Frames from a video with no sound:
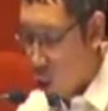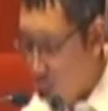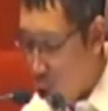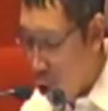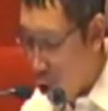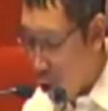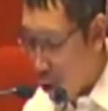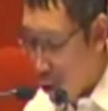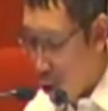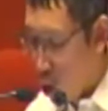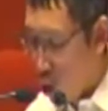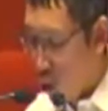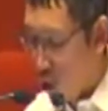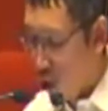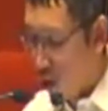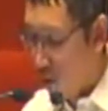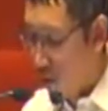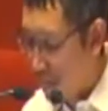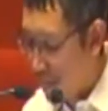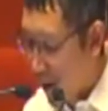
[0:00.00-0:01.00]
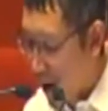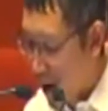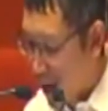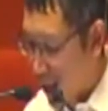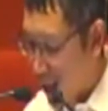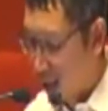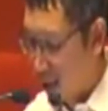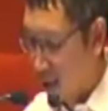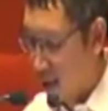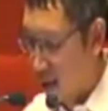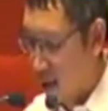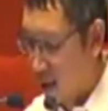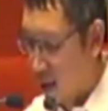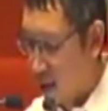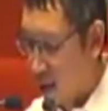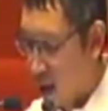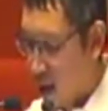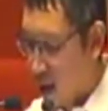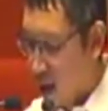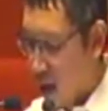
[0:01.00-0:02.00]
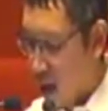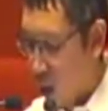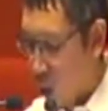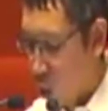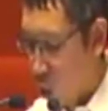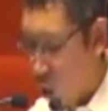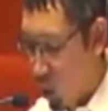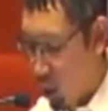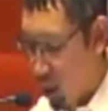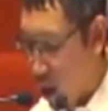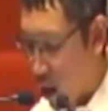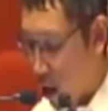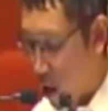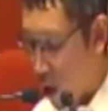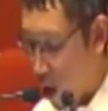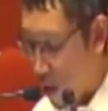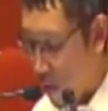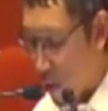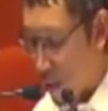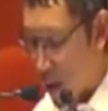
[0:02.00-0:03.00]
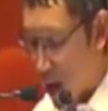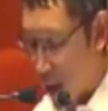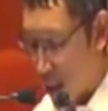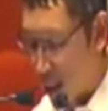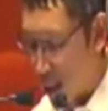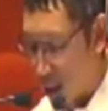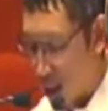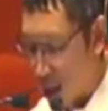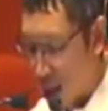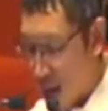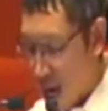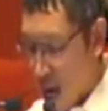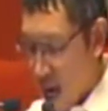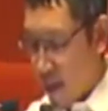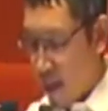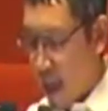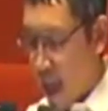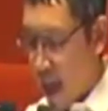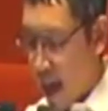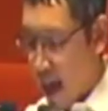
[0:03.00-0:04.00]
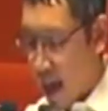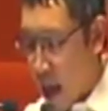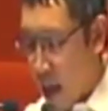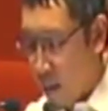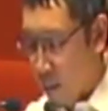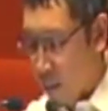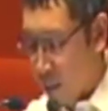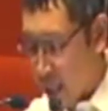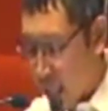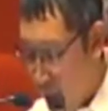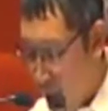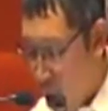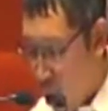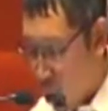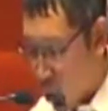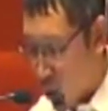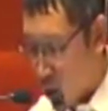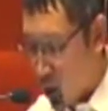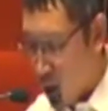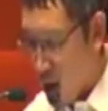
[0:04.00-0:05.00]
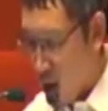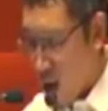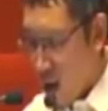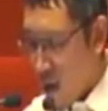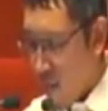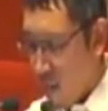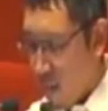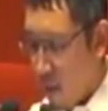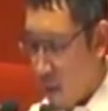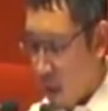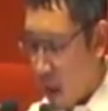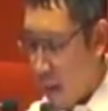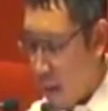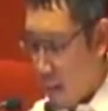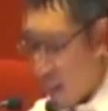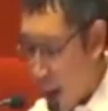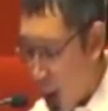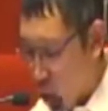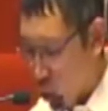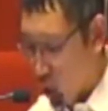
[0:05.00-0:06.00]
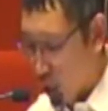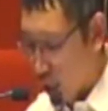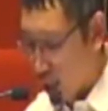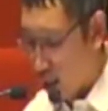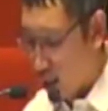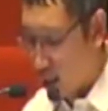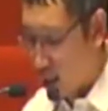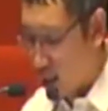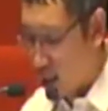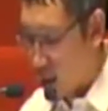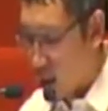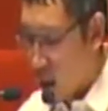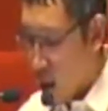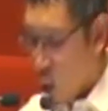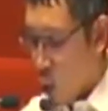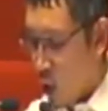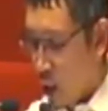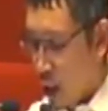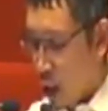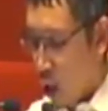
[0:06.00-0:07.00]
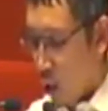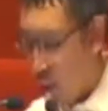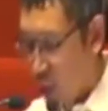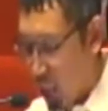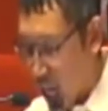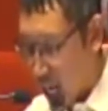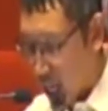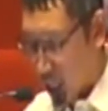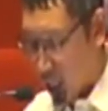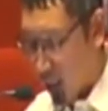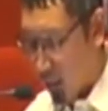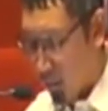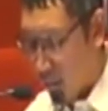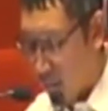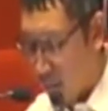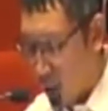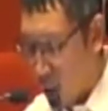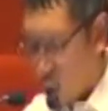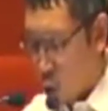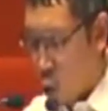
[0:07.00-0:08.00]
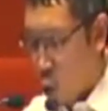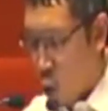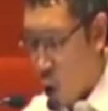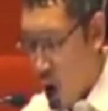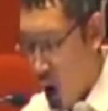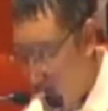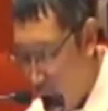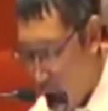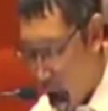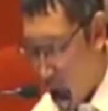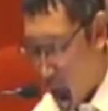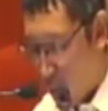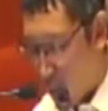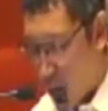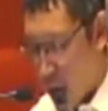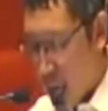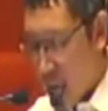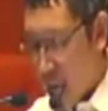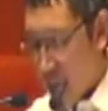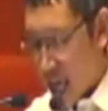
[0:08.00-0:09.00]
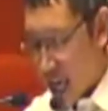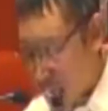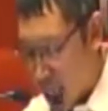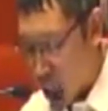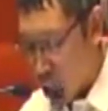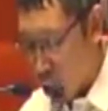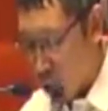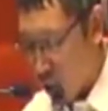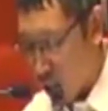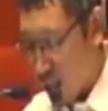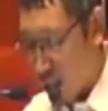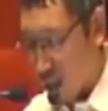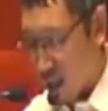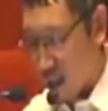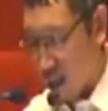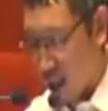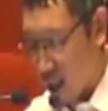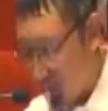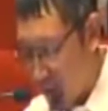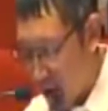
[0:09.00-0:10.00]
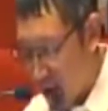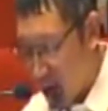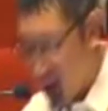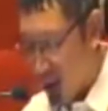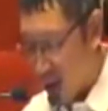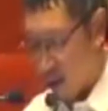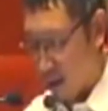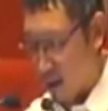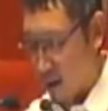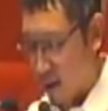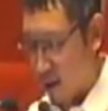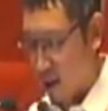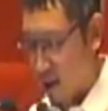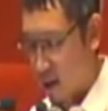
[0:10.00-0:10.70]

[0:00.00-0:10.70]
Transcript: although their fight is with the government, they came down from the mountains with the objective to harm innocent civilians.